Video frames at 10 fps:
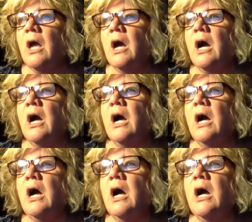
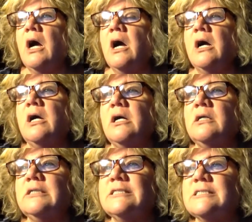
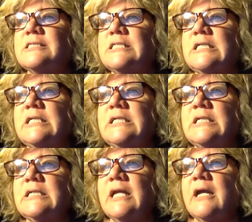Let's
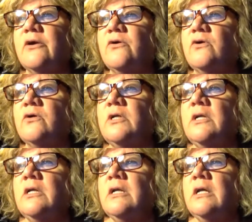see, Carol.
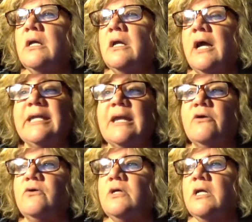Hi,
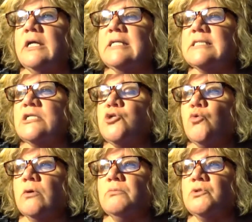Carol. Is it
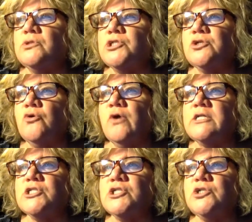normal to
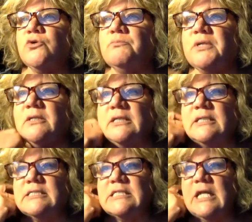question your
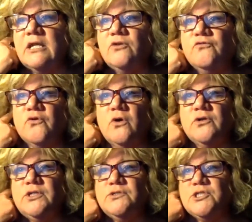abilities? Thank you for all
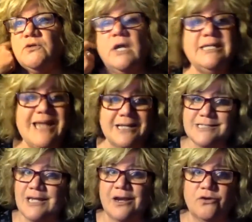that you do.
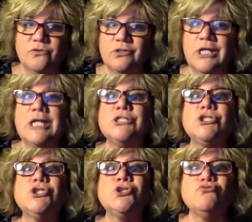Yes, Carol,
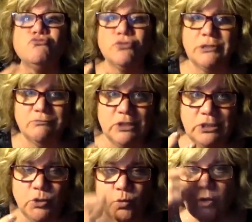extremely
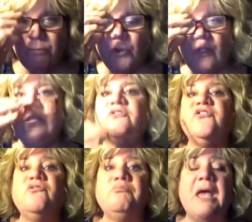normal,
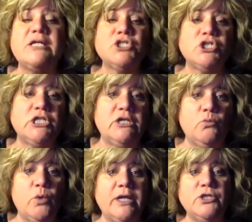
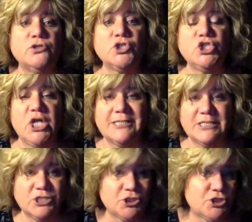especially when you're
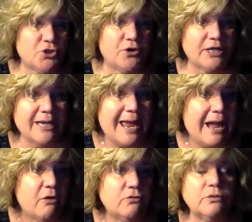just starting
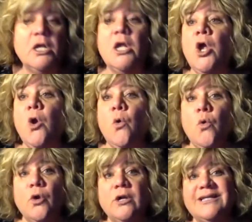out,
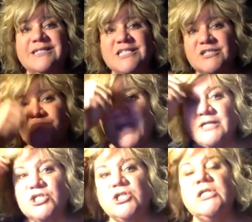or
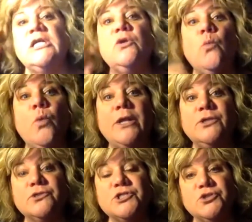especially when
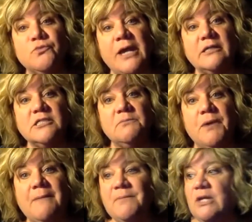you're surrounded
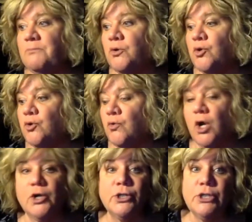by people who
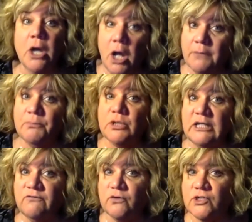are
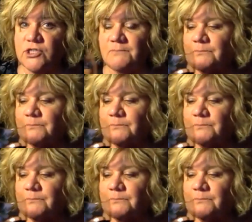non-believers.